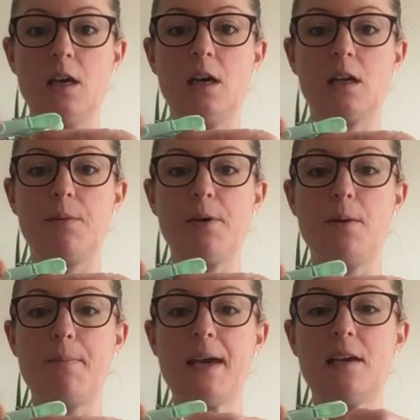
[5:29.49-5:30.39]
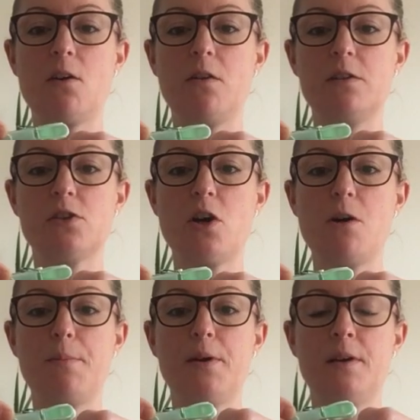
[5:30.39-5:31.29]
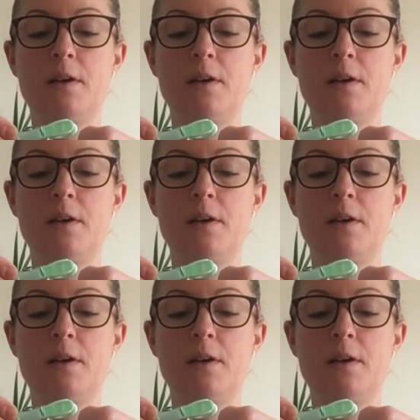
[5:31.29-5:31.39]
I'm going to put a peg on the top,